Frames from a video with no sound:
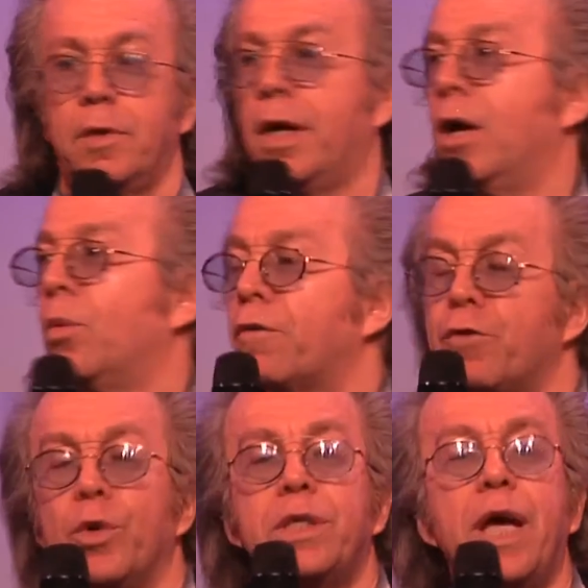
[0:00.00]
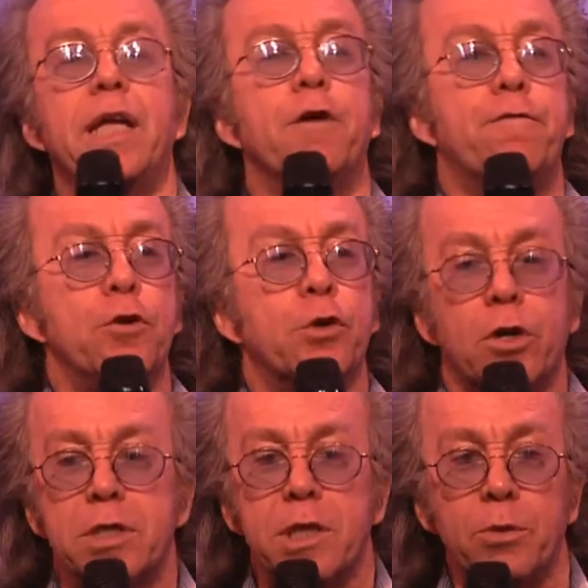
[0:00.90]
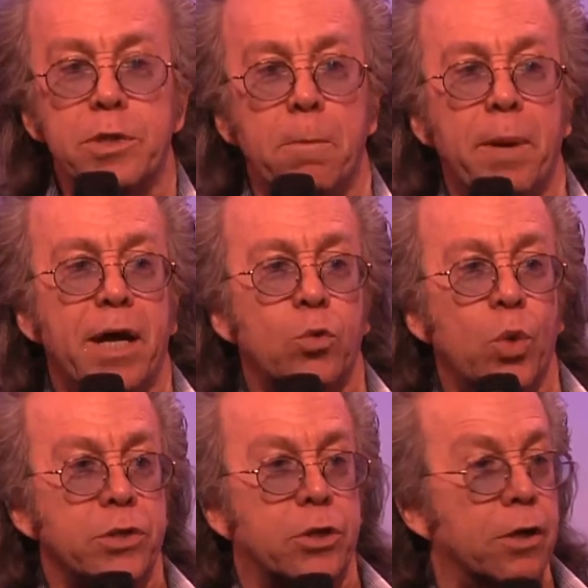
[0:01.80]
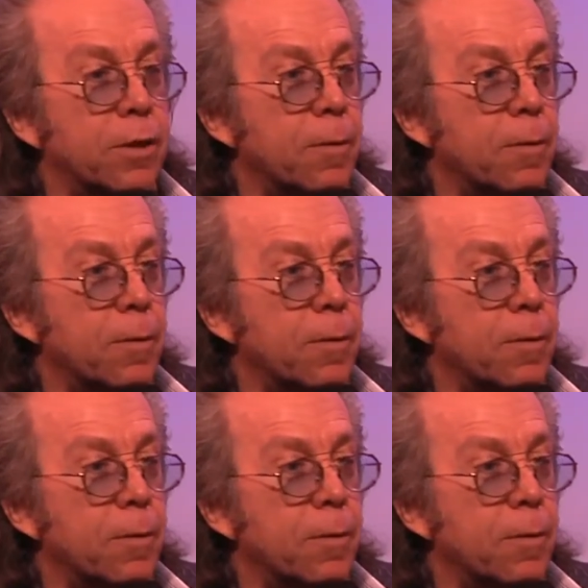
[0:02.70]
Yeah, what if you were dating a few girls and it was a bad winter?